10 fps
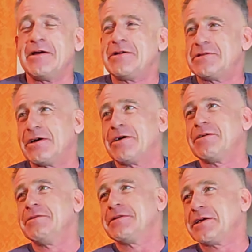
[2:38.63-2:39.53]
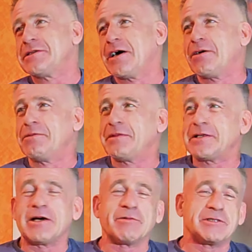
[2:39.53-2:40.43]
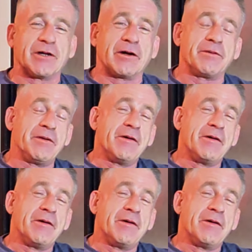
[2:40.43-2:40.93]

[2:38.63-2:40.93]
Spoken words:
So that's how we started.